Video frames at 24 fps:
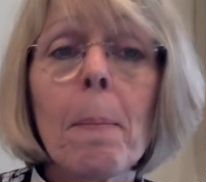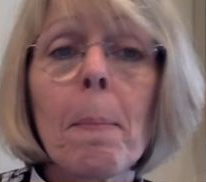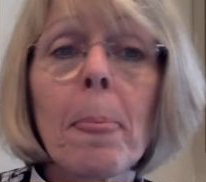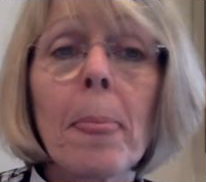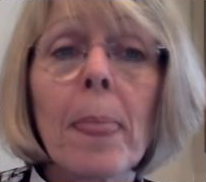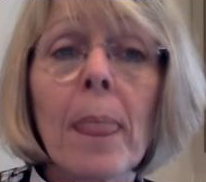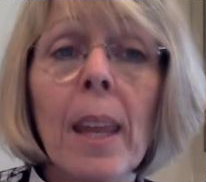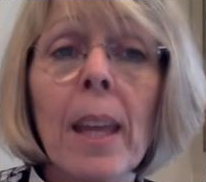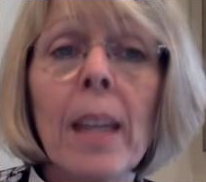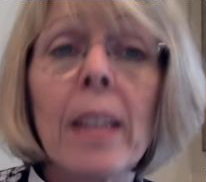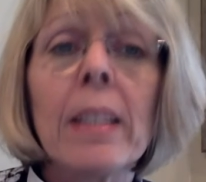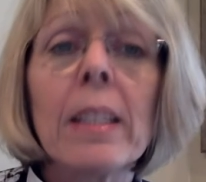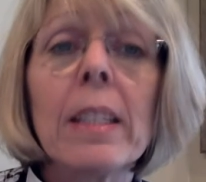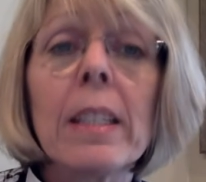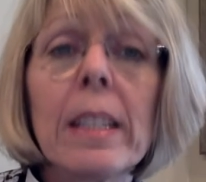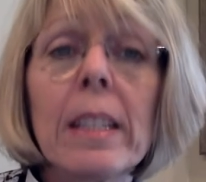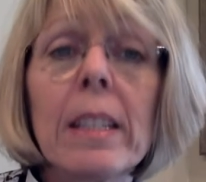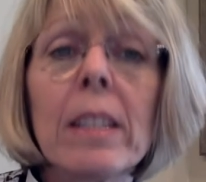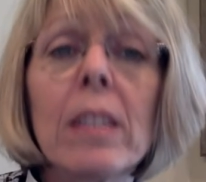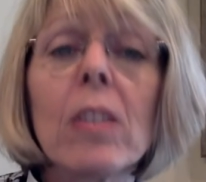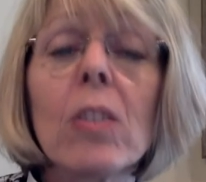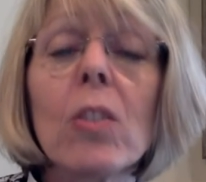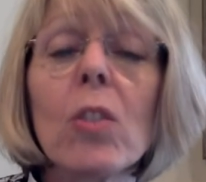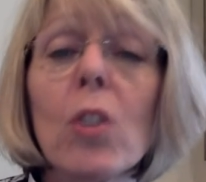Lent
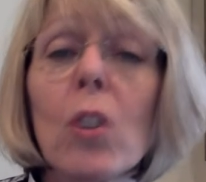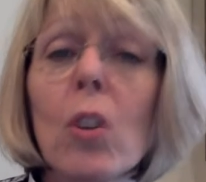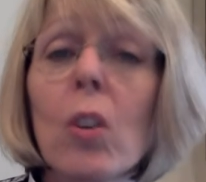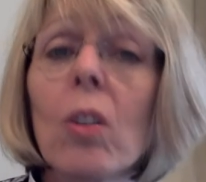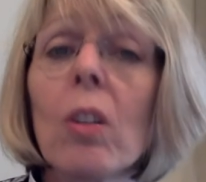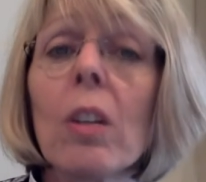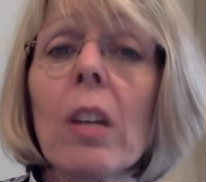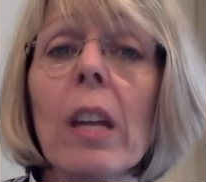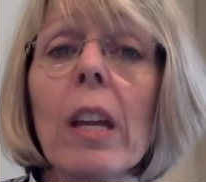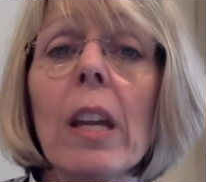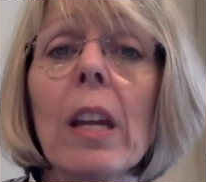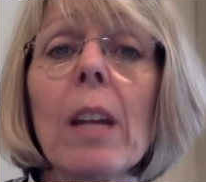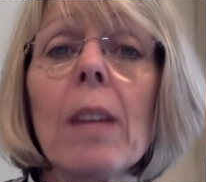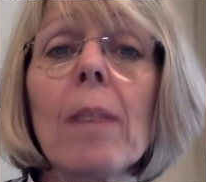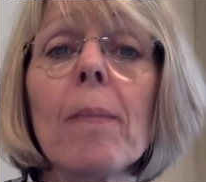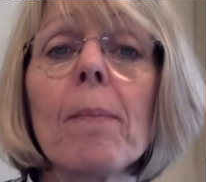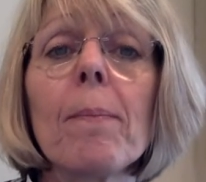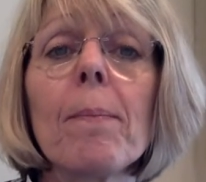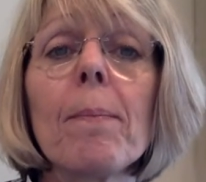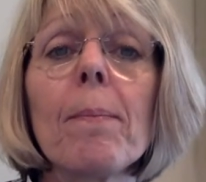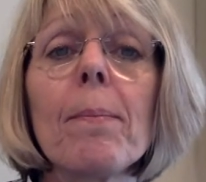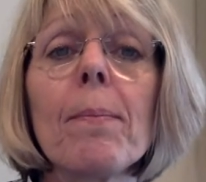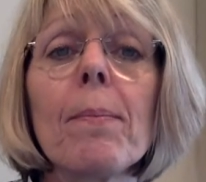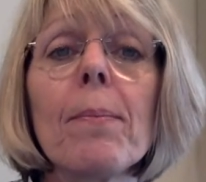is a journey
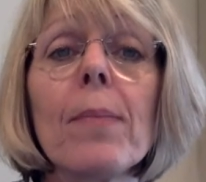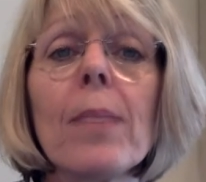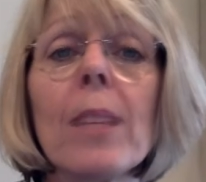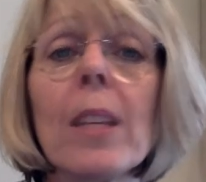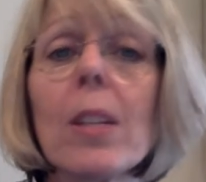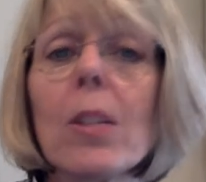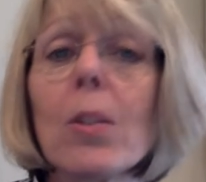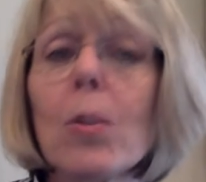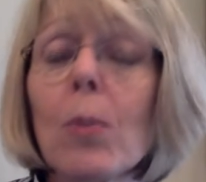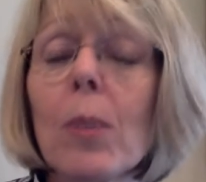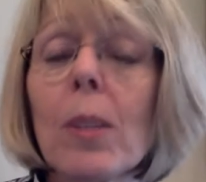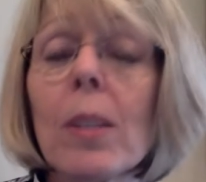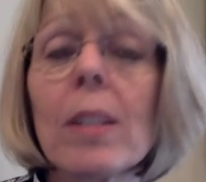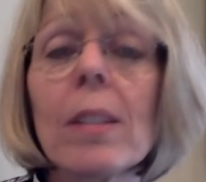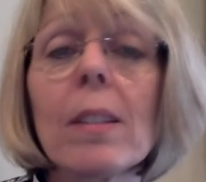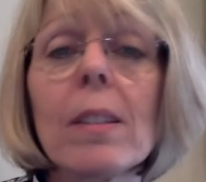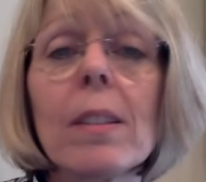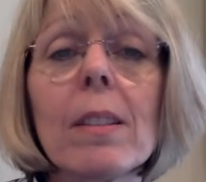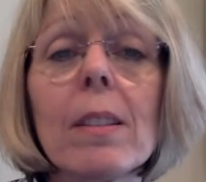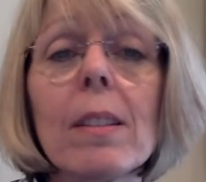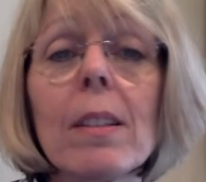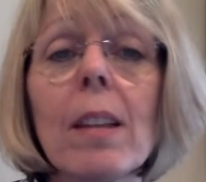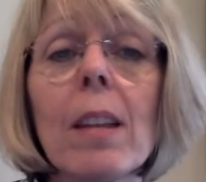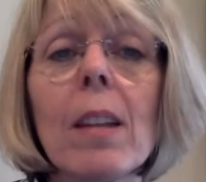that
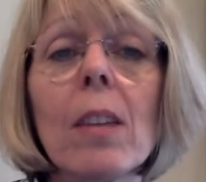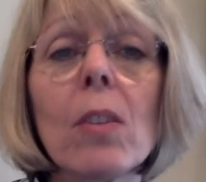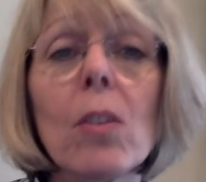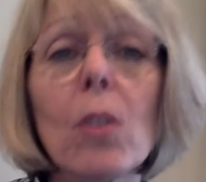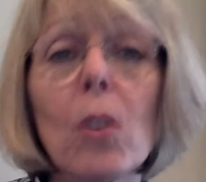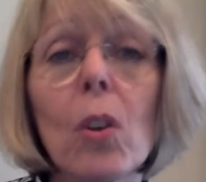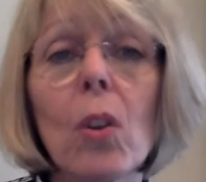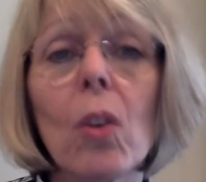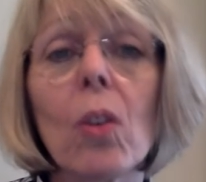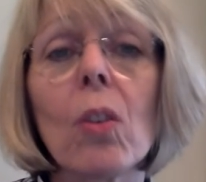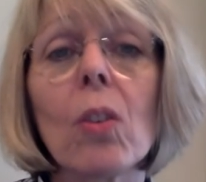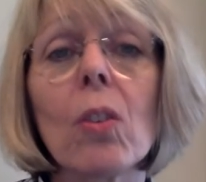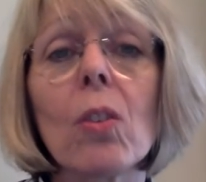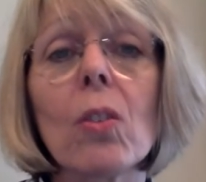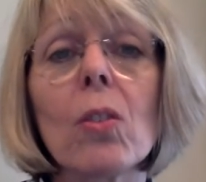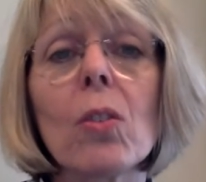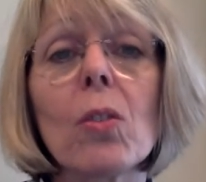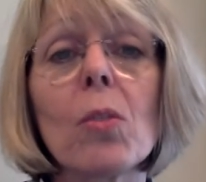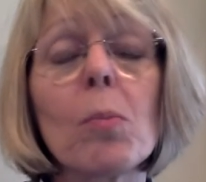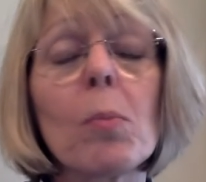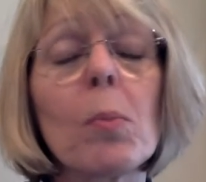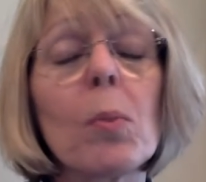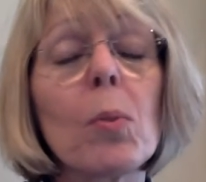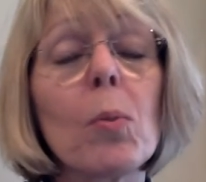twists and
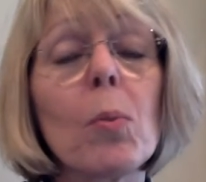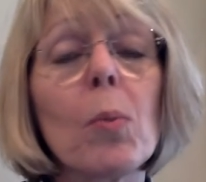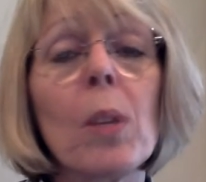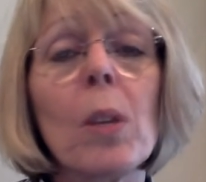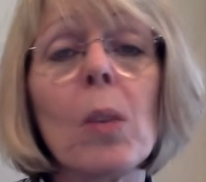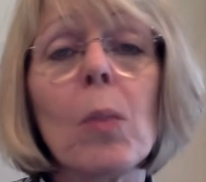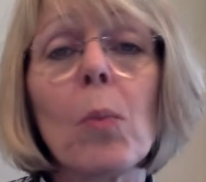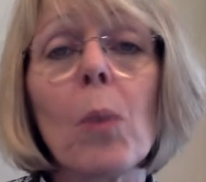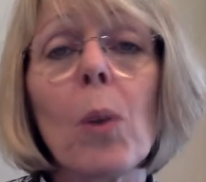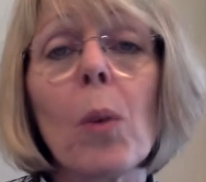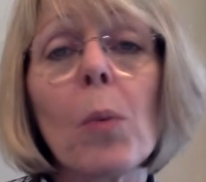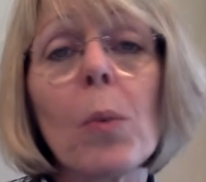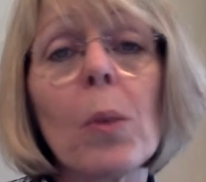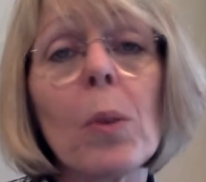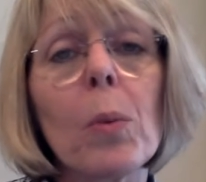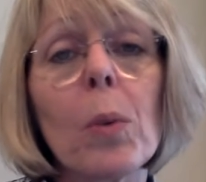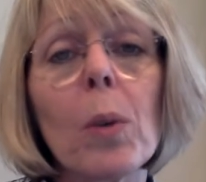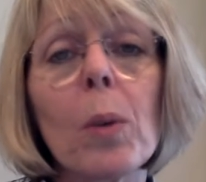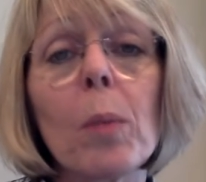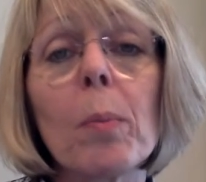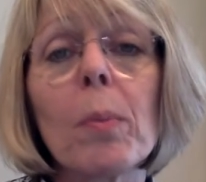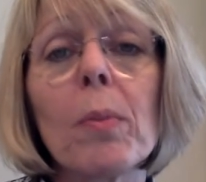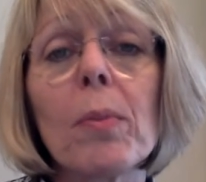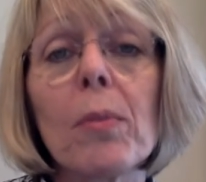turns between what we
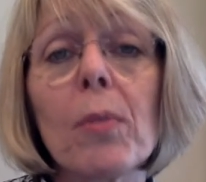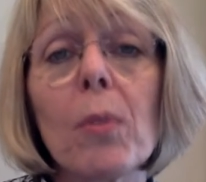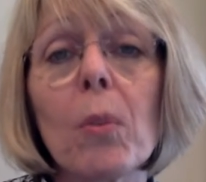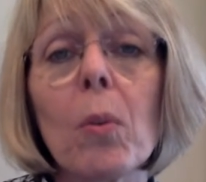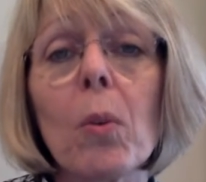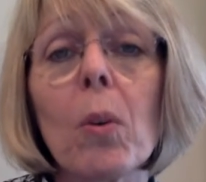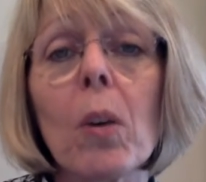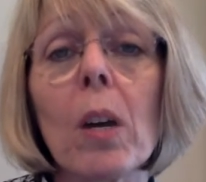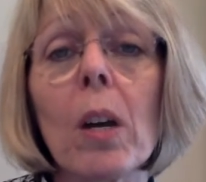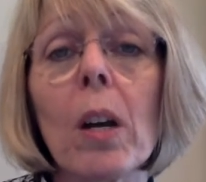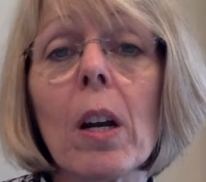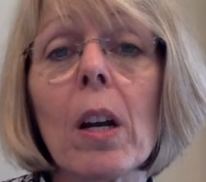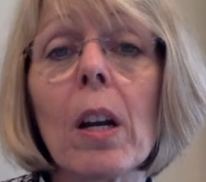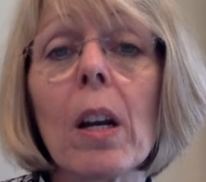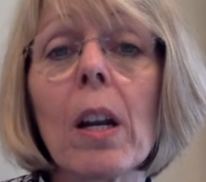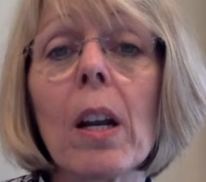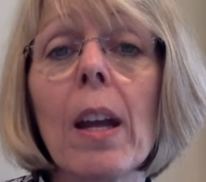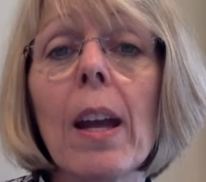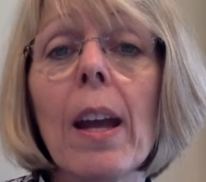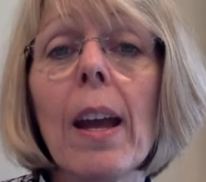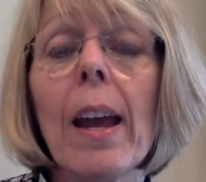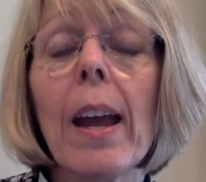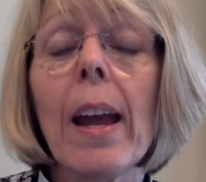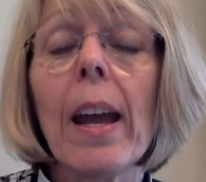were before
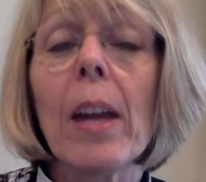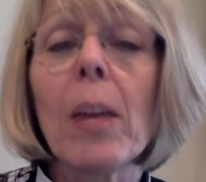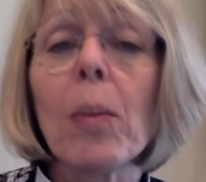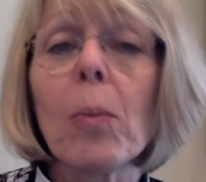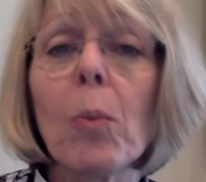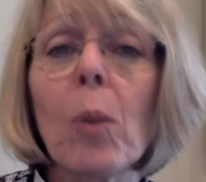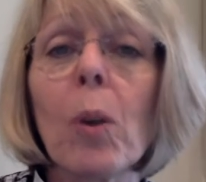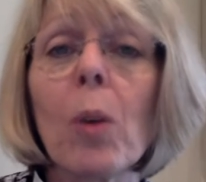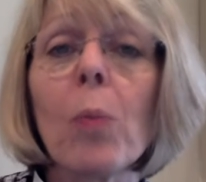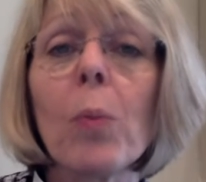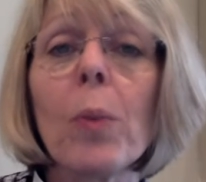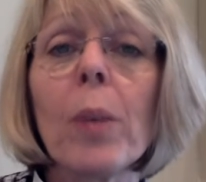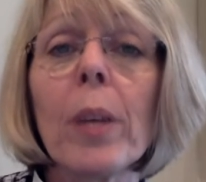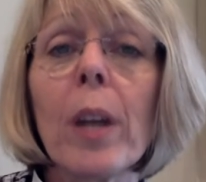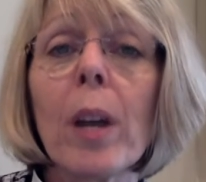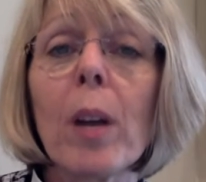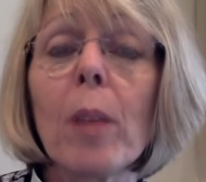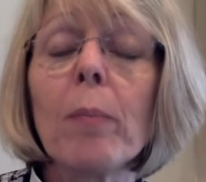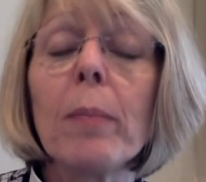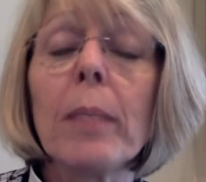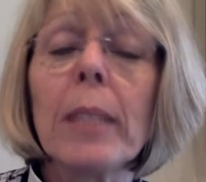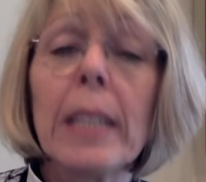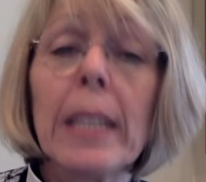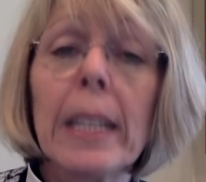and what we are
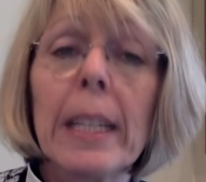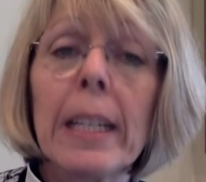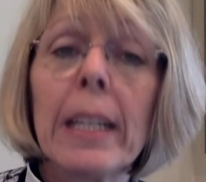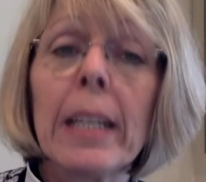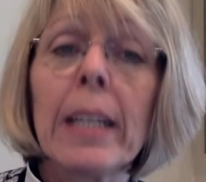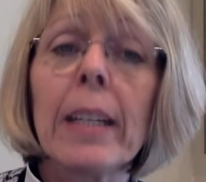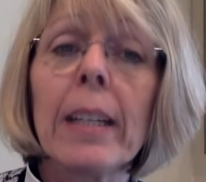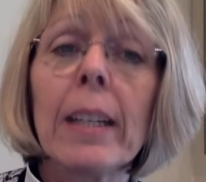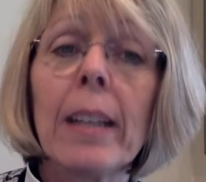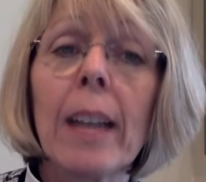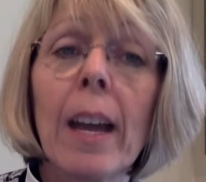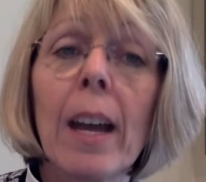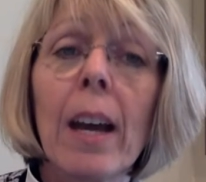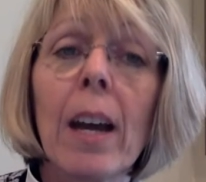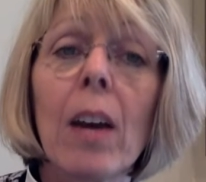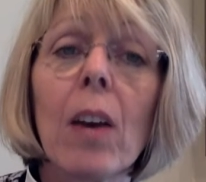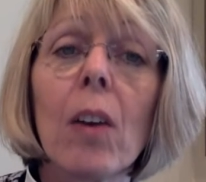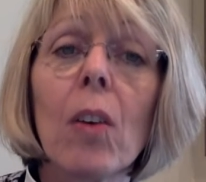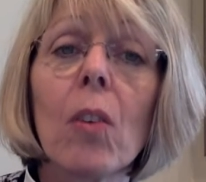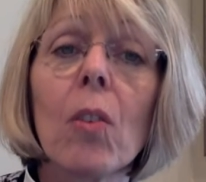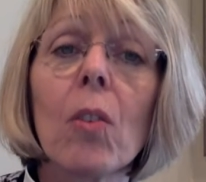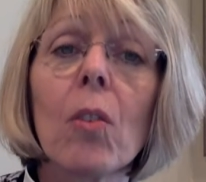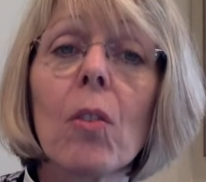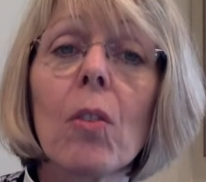beginning now.